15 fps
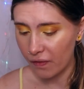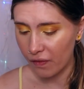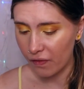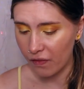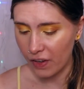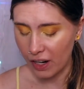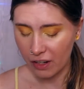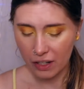
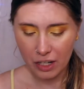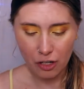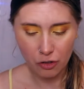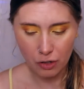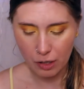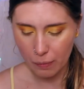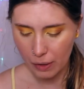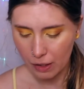very
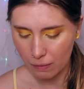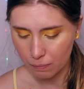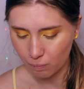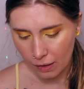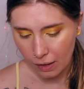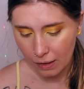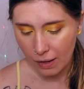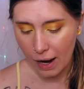creamy.
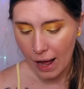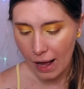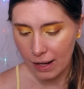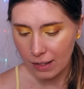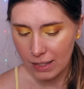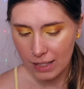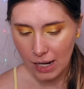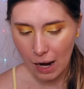
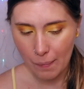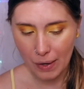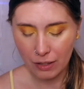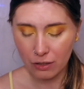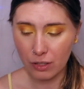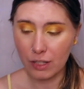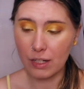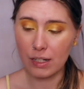Next, I'm
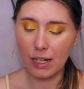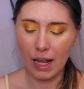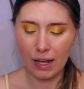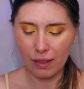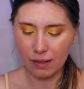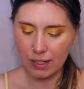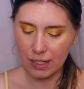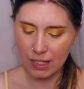actually going to
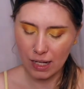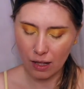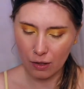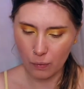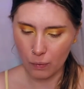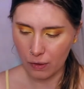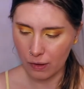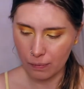take this yellow
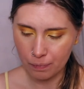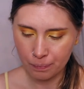one